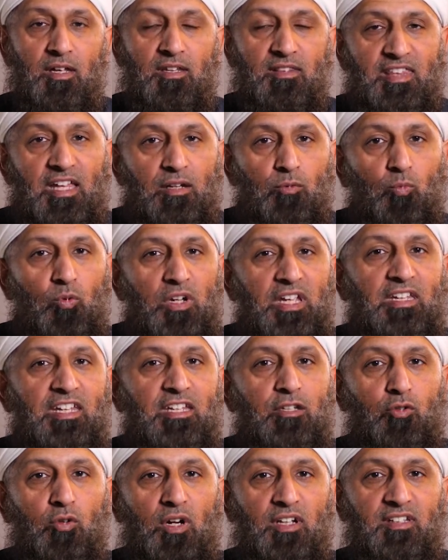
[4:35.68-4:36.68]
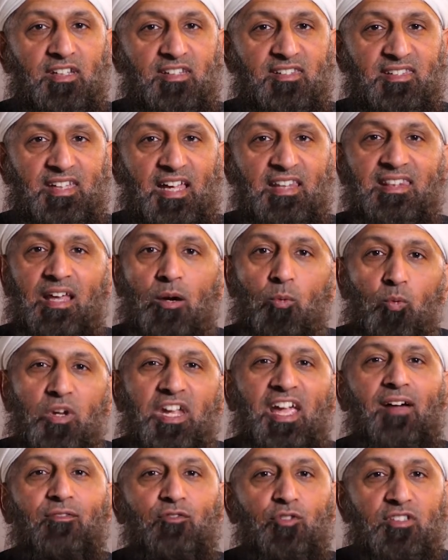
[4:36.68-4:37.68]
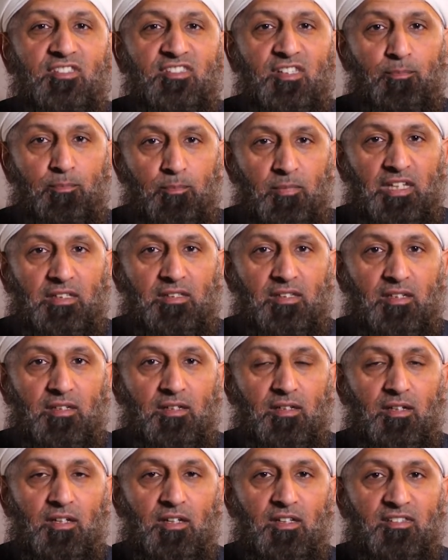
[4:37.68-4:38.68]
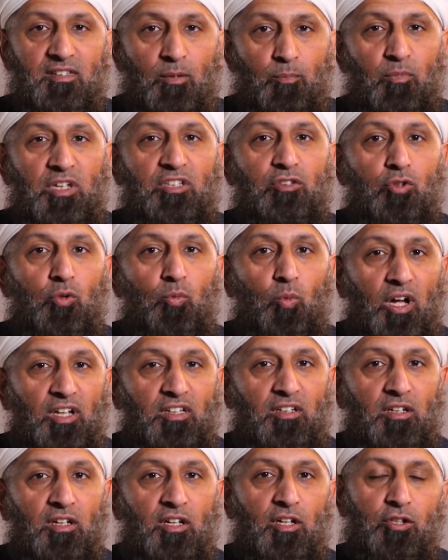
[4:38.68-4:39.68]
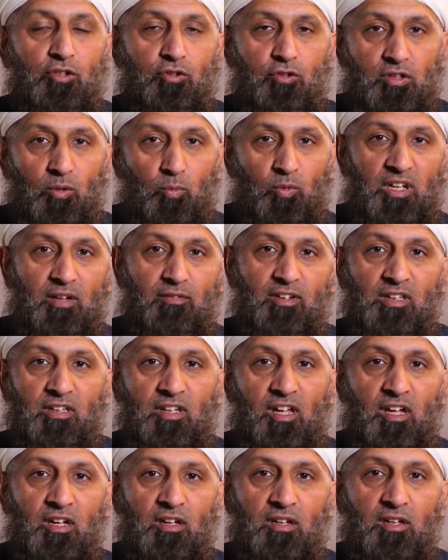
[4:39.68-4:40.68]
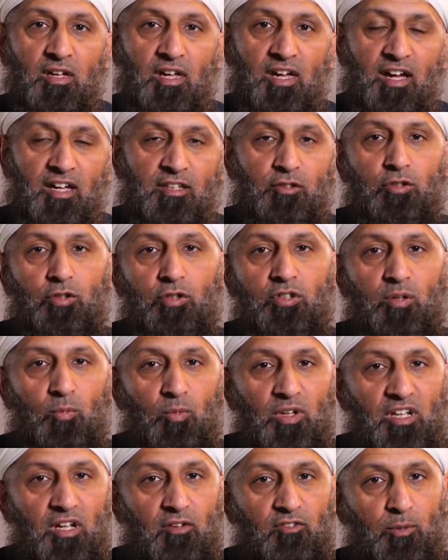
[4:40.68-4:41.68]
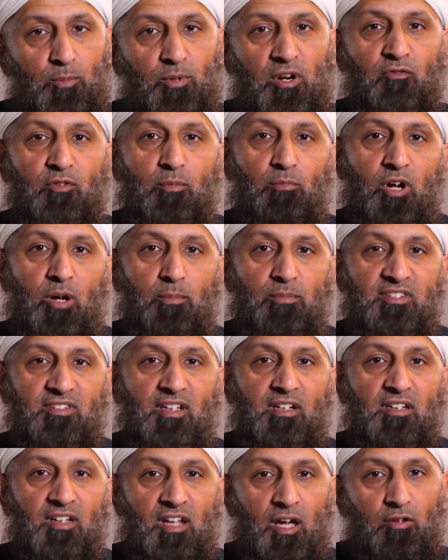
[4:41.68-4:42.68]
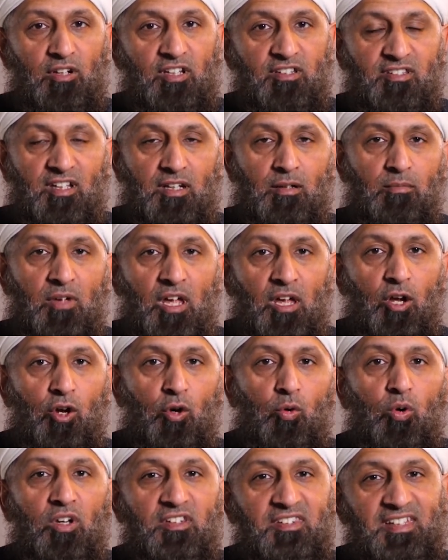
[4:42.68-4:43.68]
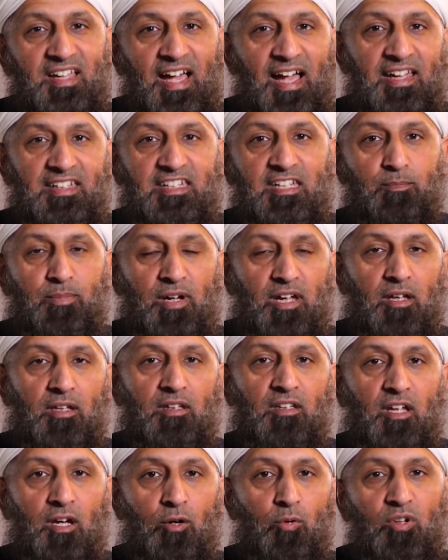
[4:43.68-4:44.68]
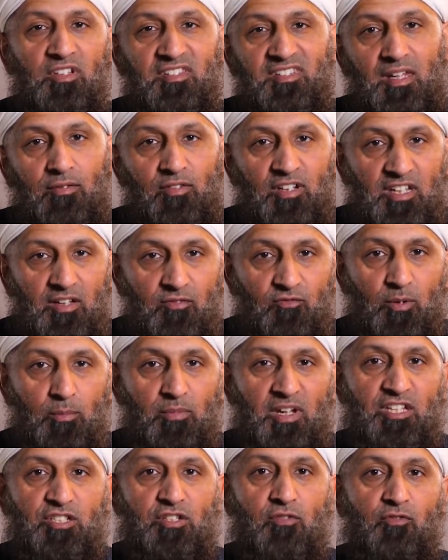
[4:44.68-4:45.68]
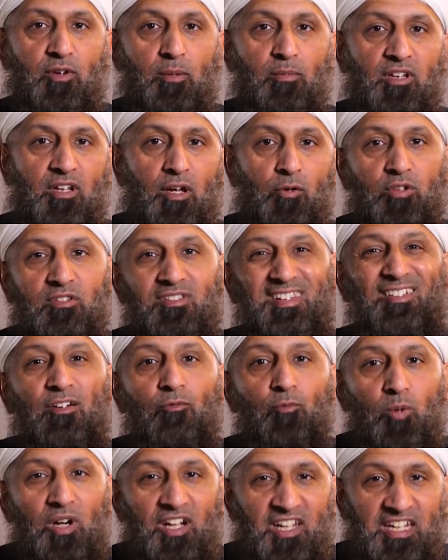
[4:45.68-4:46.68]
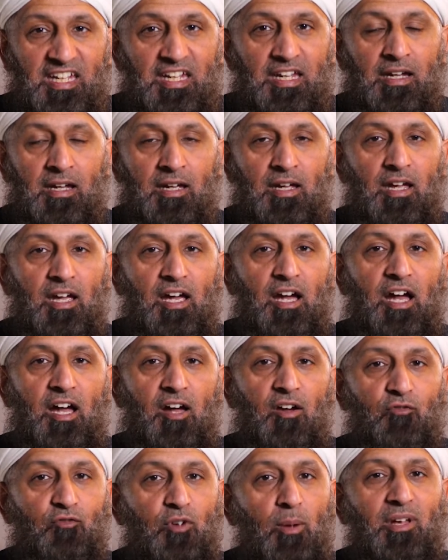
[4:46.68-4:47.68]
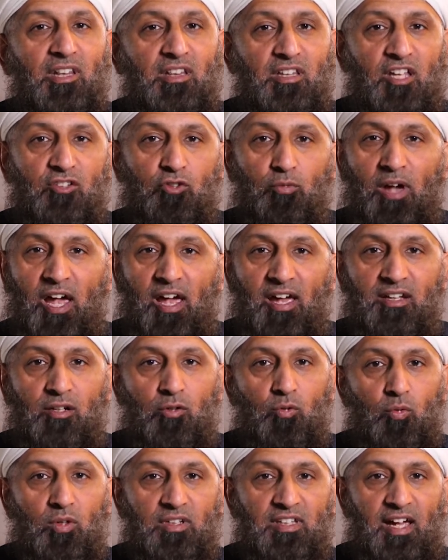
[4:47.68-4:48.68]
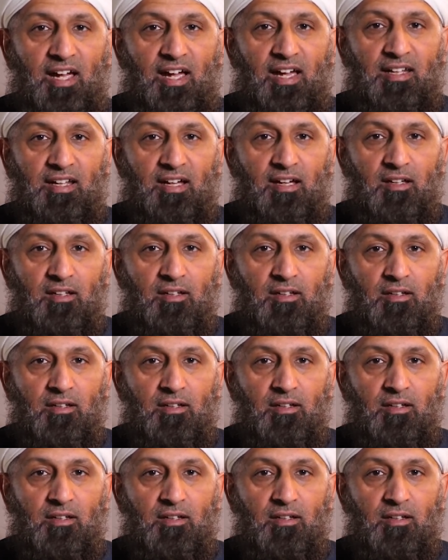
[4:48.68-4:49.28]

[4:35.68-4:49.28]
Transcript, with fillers: then we need to understand that we have to submit. Submit to what? To the will of Allah and to the will of the Prophet Muhammad sallallahu alayhi wa sallam, who was guided by Allah, who was given information from Allah, who was given wahi from Allah subhanahu wa ta'ala.